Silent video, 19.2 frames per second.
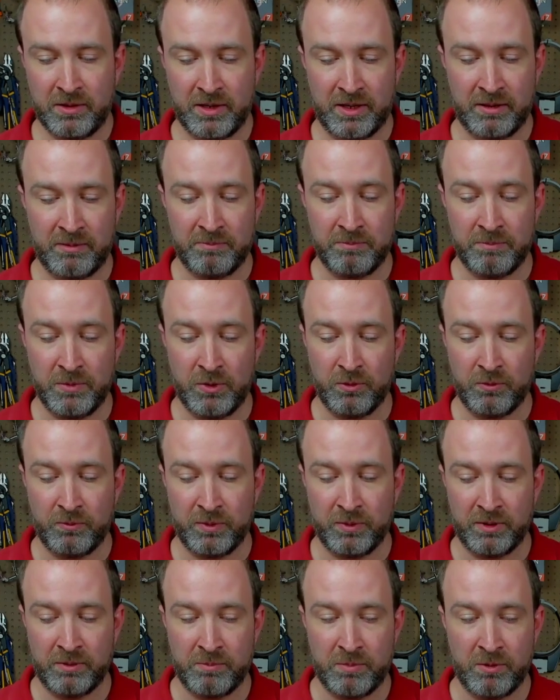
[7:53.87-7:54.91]
mute
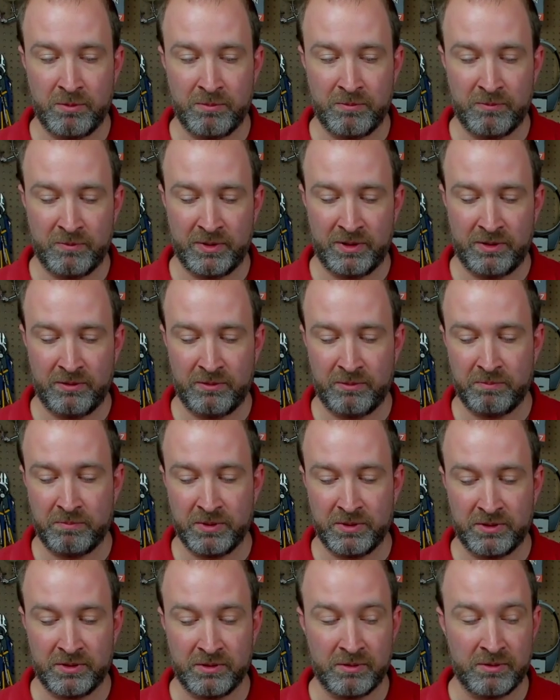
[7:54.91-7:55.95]
when you
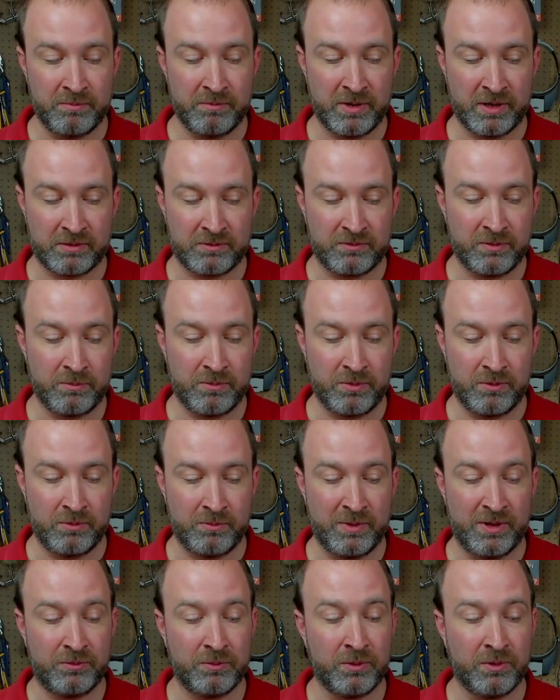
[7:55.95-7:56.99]
put the microphone boom,
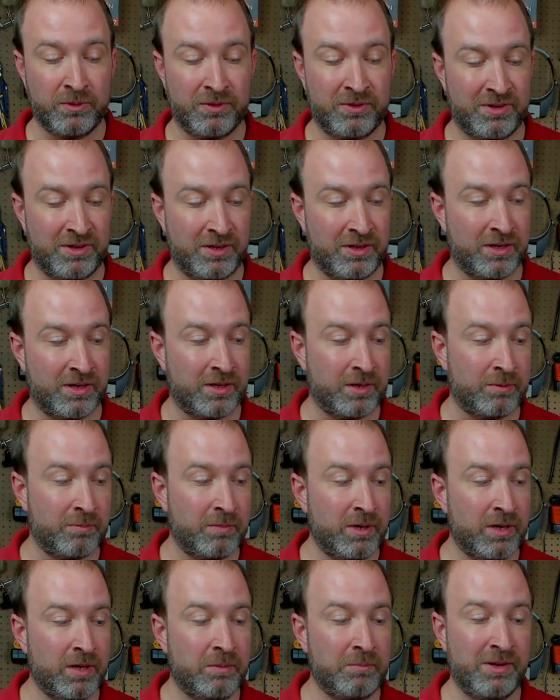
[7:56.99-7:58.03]
as well as the
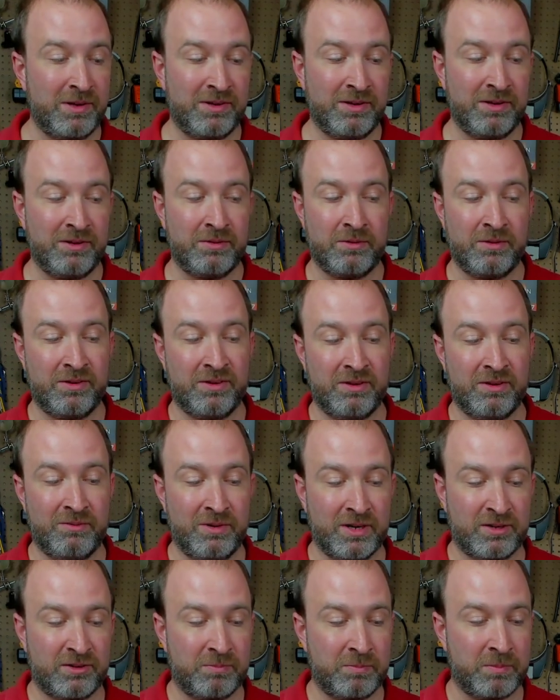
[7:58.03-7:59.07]

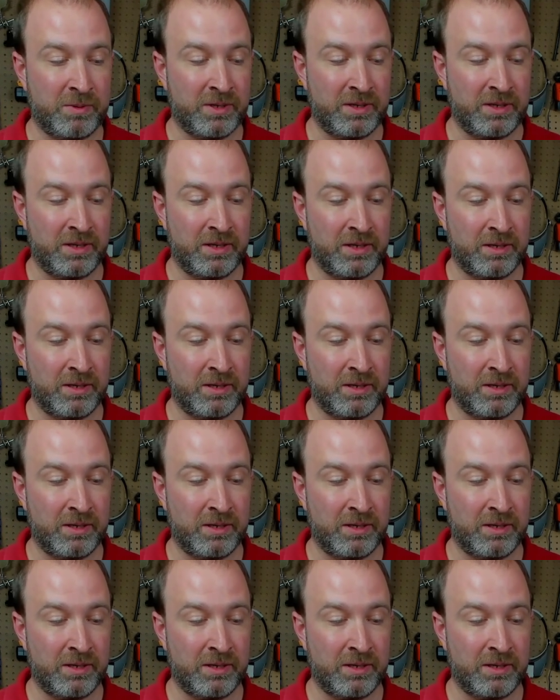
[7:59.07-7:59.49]
PC37X by